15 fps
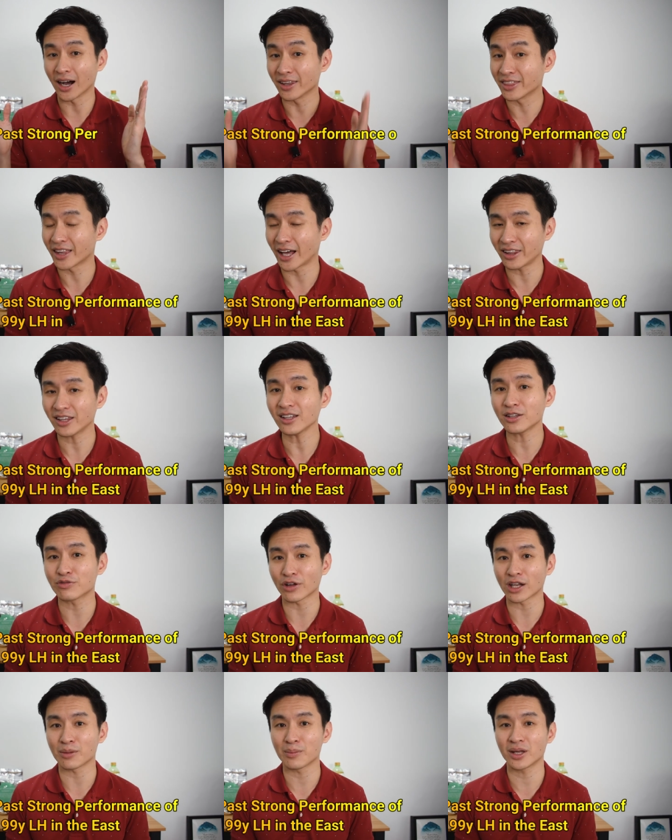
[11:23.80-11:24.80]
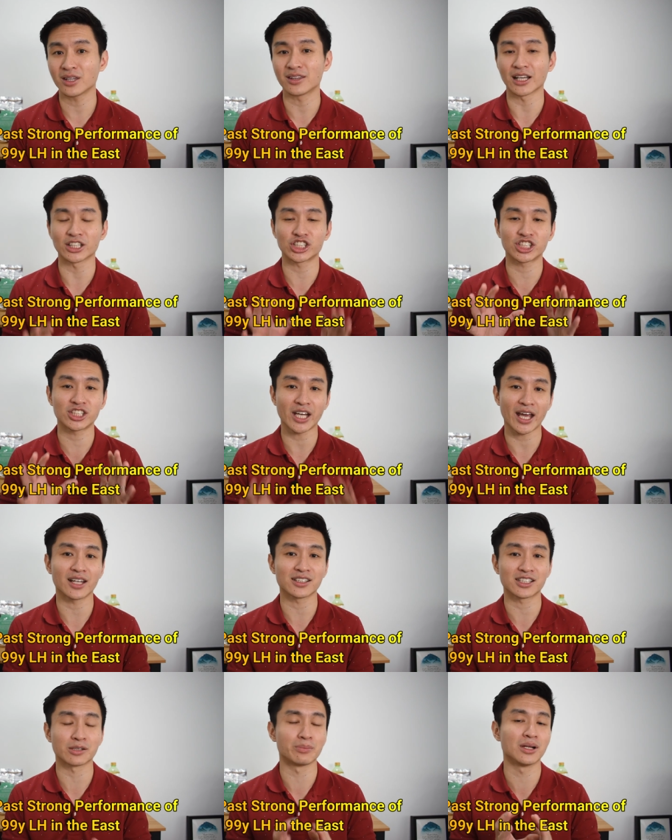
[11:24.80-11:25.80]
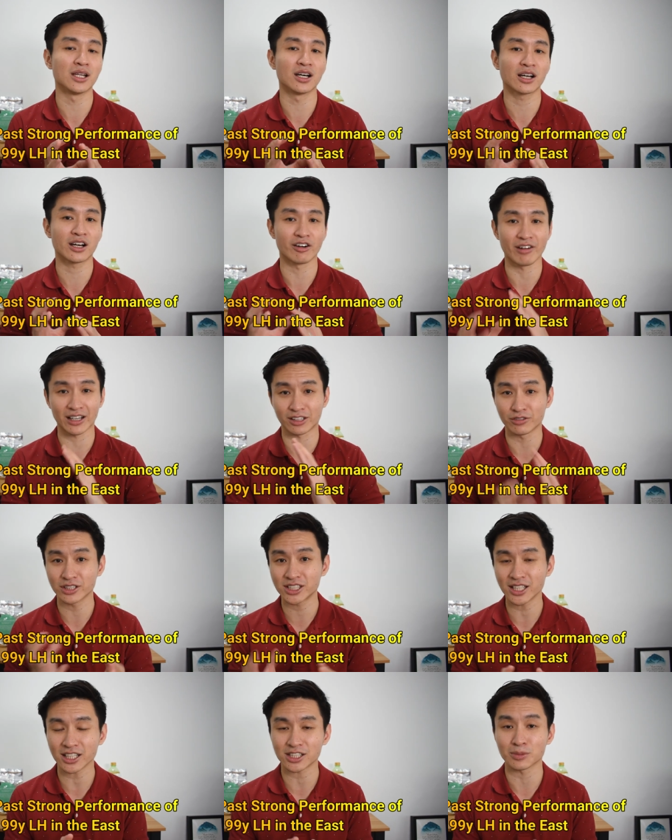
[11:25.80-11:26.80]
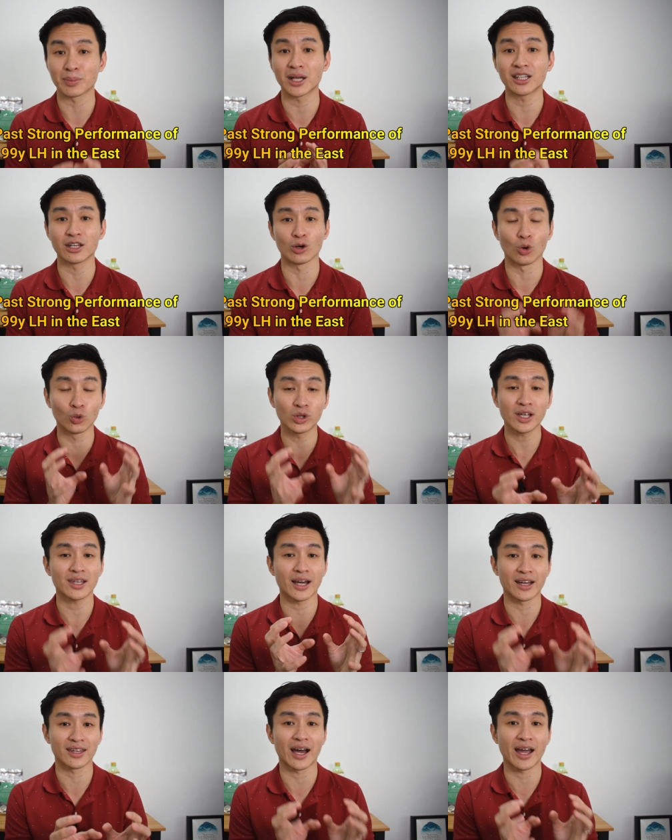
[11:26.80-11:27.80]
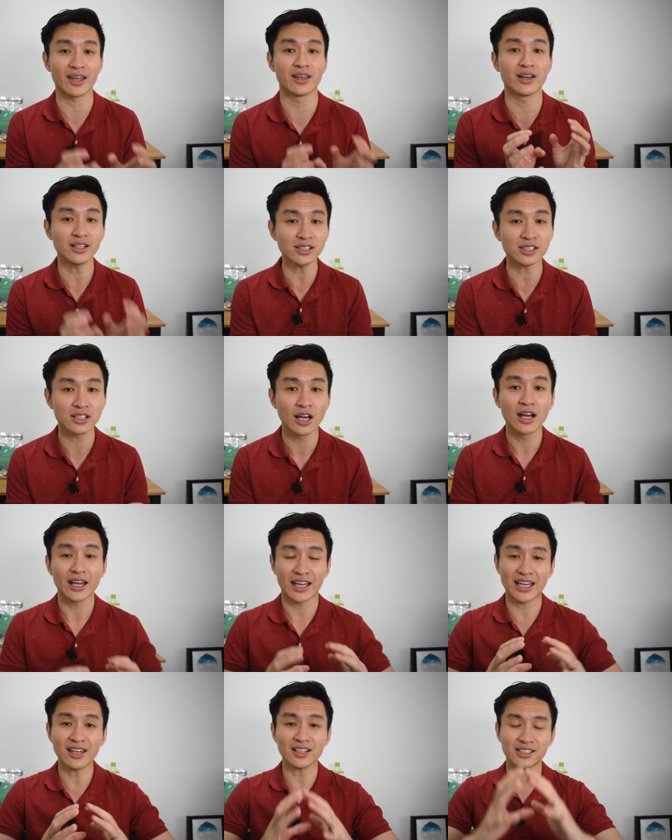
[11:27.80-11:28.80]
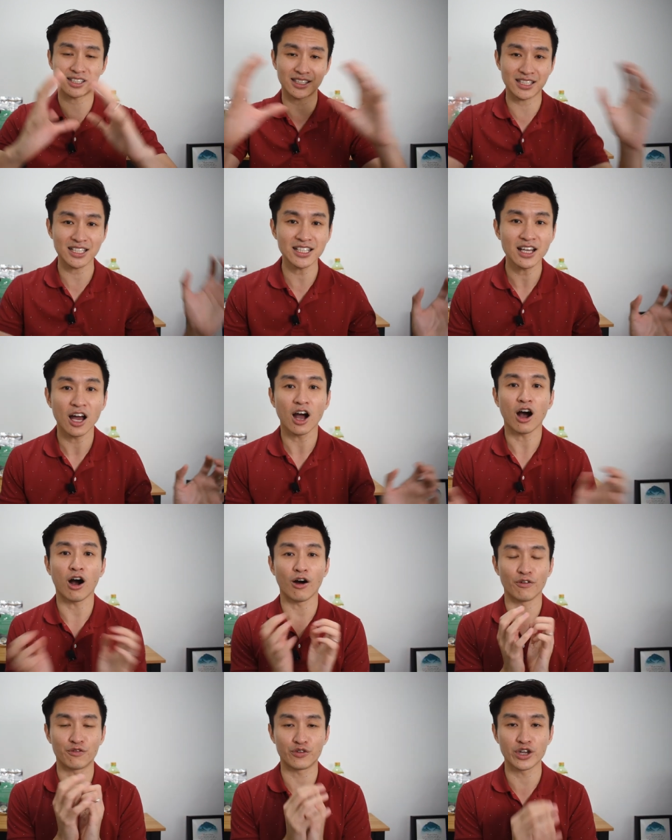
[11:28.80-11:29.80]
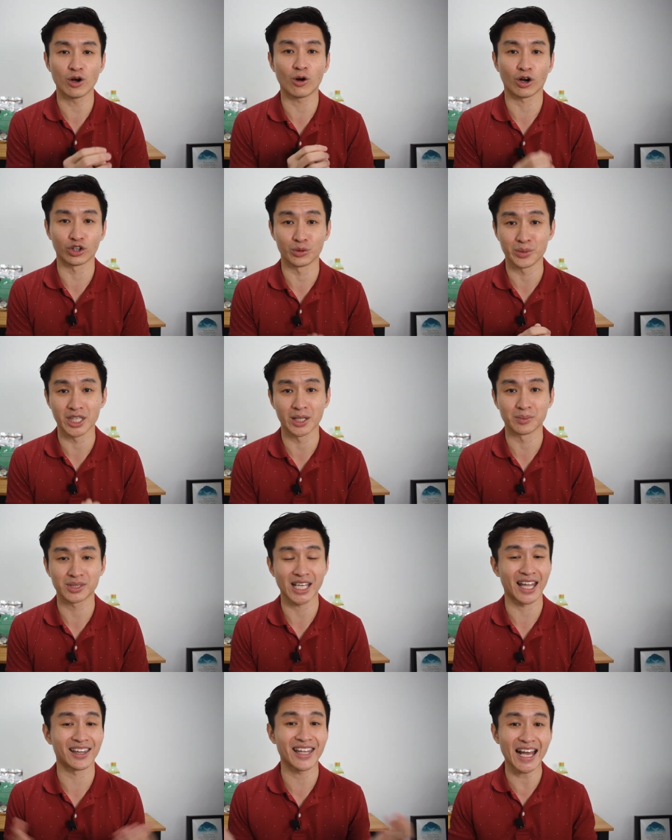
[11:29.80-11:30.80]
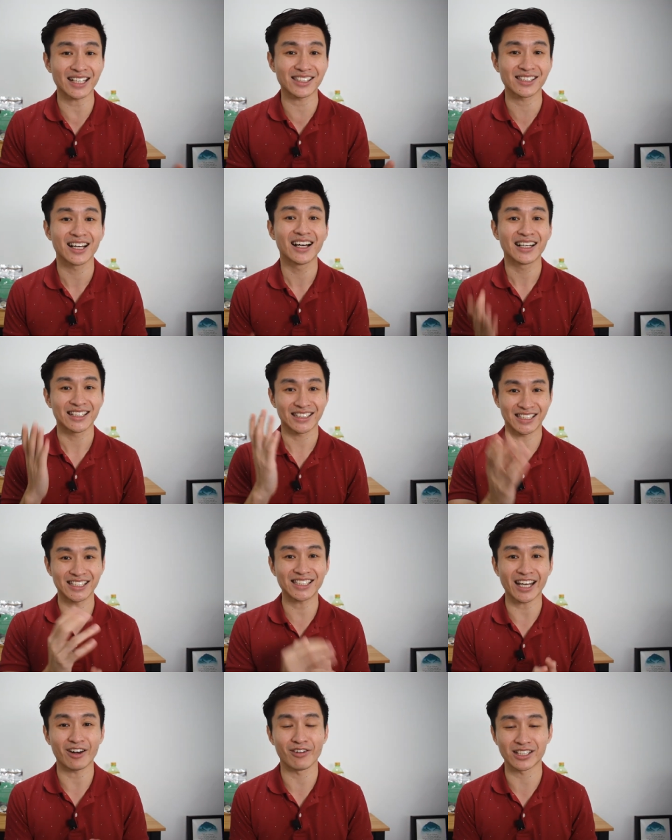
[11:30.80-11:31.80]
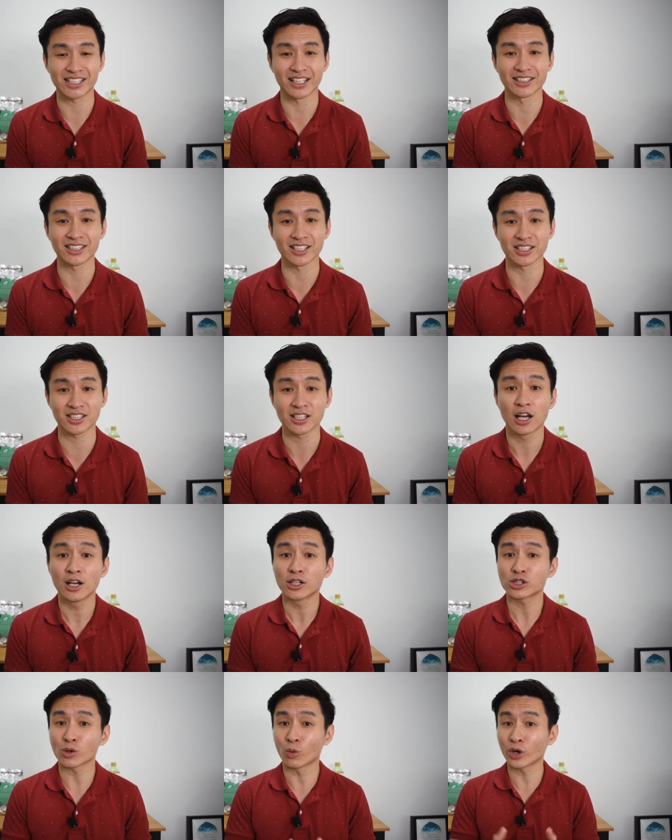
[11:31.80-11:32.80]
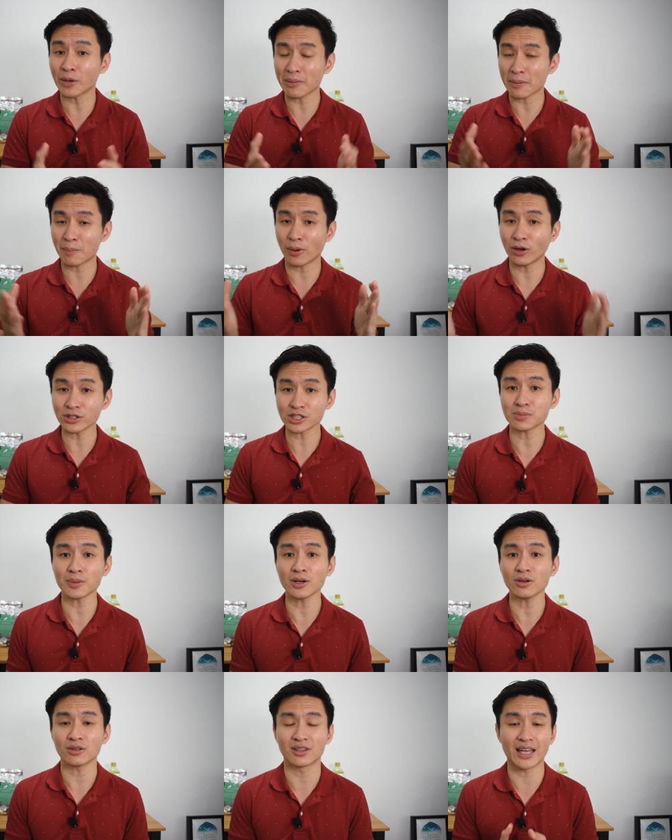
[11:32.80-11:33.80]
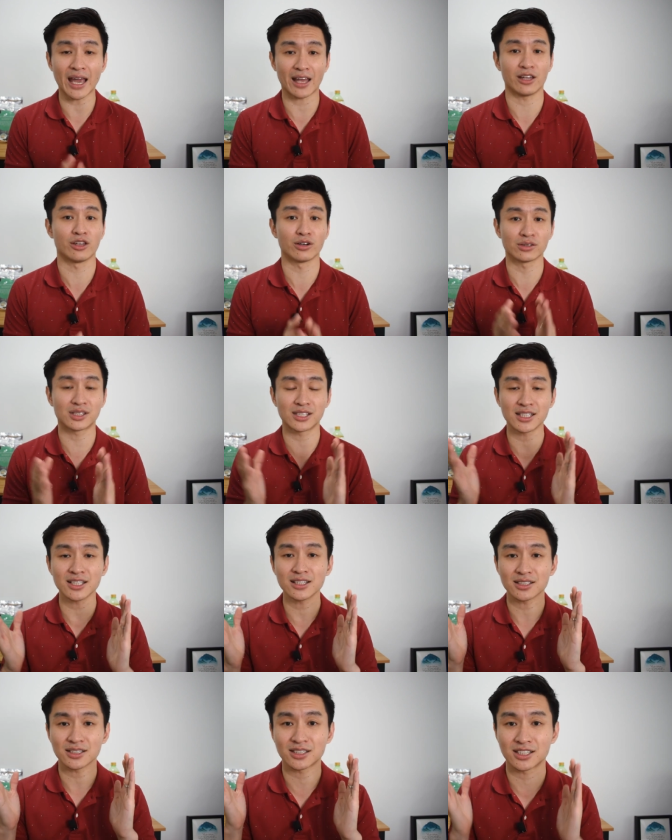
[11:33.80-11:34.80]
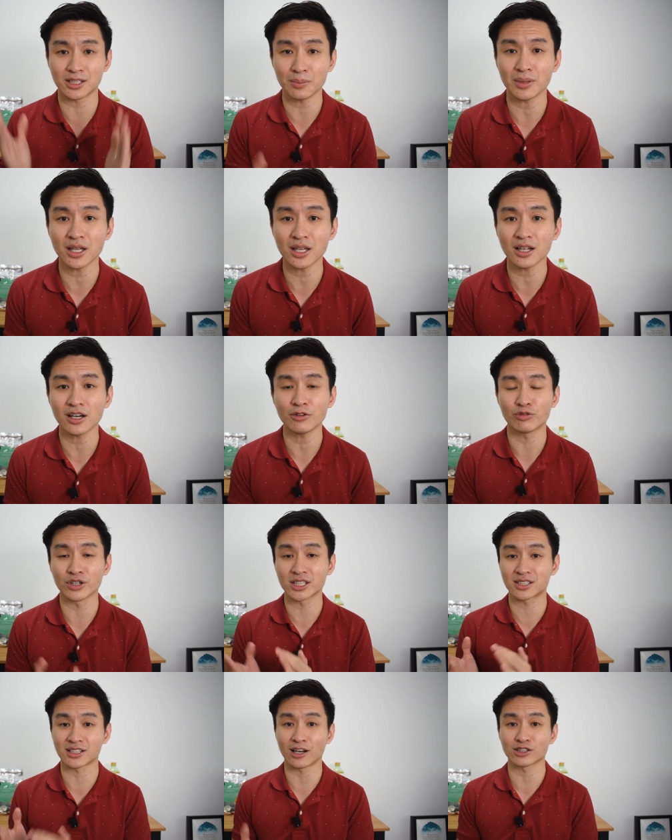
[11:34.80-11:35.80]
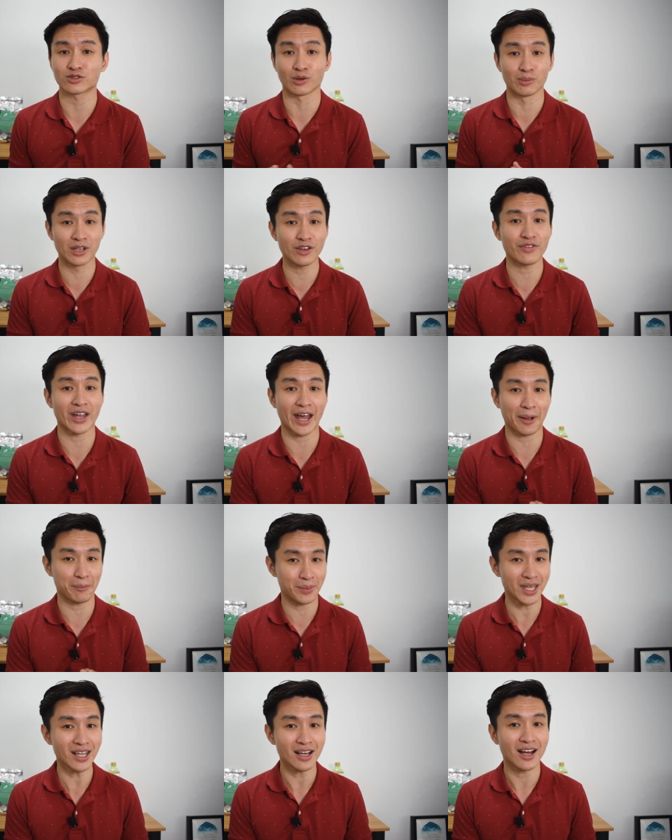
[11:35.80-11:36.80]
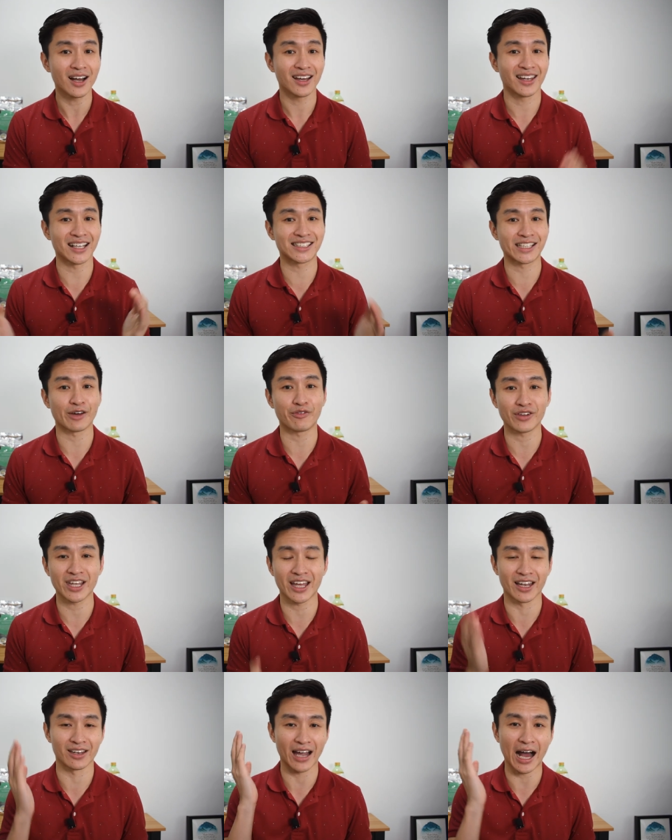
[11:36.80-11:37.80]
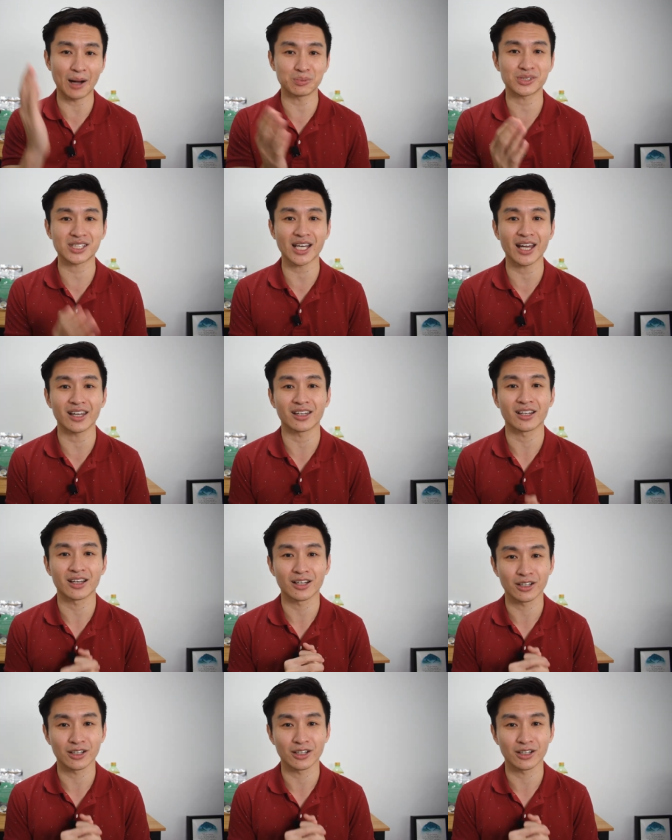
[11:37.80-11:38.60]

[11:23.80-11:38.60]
another development that shared similar characteristics, being the only 99 years in a sea of freehold condominiums, and that's Seaside Residences. So would it be possible that you'll see similar results from Live at MB? That's definitely an upside